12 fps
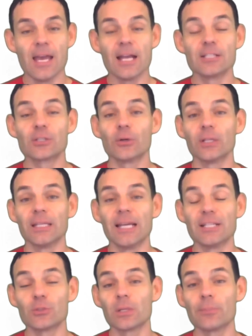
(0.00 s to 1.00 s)
It's currently
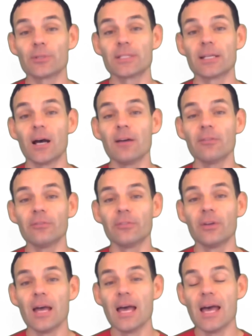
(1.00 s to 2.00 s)
at twenty percent off
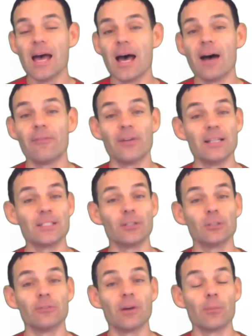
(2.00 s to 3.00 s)
uh, until
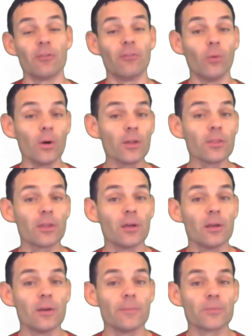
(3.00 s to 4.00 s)
November fourth.
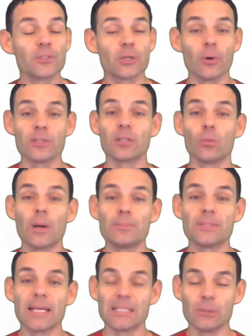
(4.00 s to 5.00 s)
So going to the
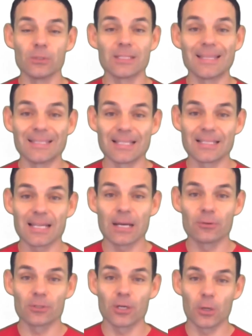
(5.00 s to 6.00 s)
website, you will see the
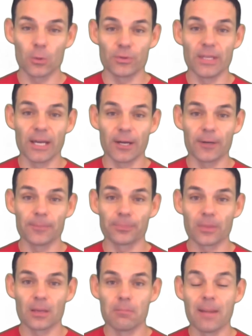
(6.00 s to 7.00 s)
discount code there.
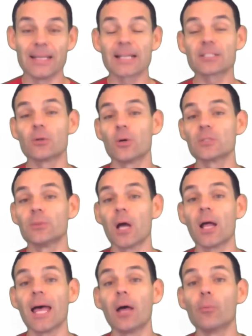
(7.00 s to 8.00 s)
My next course, When All
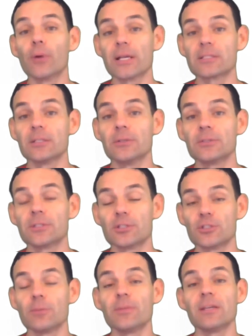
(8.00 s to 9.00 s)
Hell Breaks Loose,
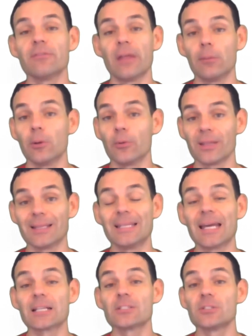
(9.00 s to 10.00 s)
should be available within the
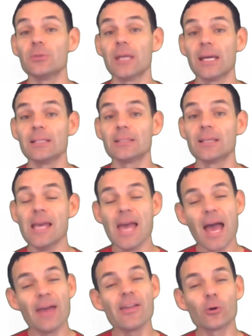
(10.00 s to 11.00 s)
next two days.
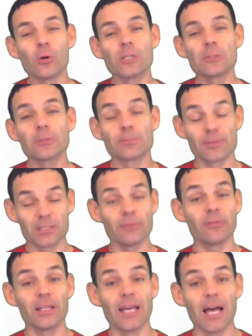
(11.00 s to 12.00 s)
And that course will
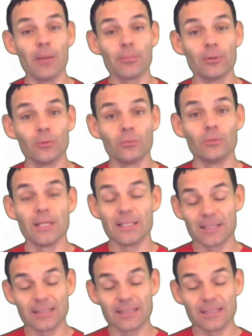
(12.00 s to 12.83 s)
specifically help you in